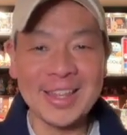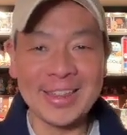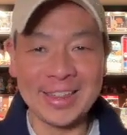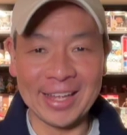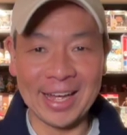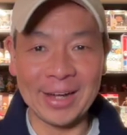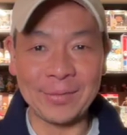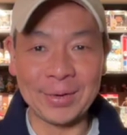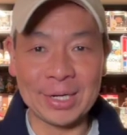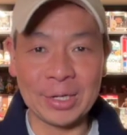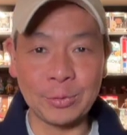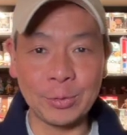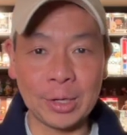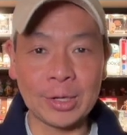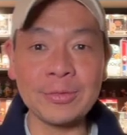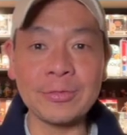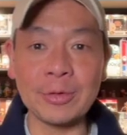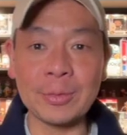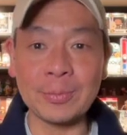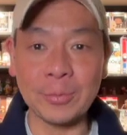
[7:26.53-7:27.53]
that I want to
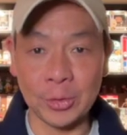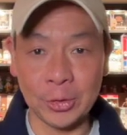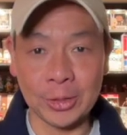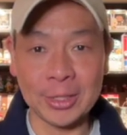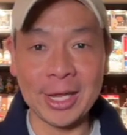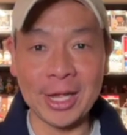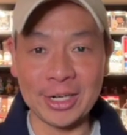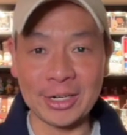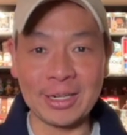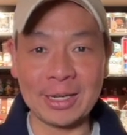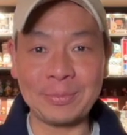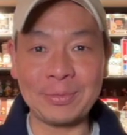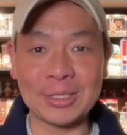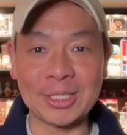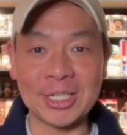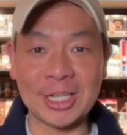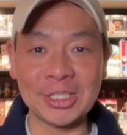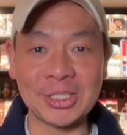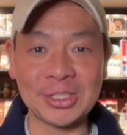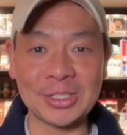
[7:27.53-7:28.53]
work for more Candlelight
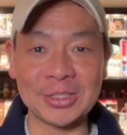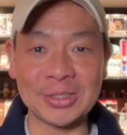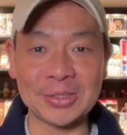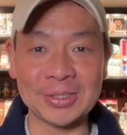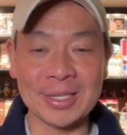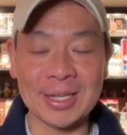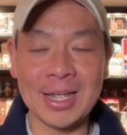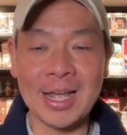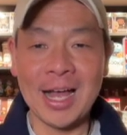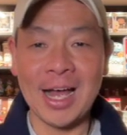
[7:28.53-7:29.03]
Processionals.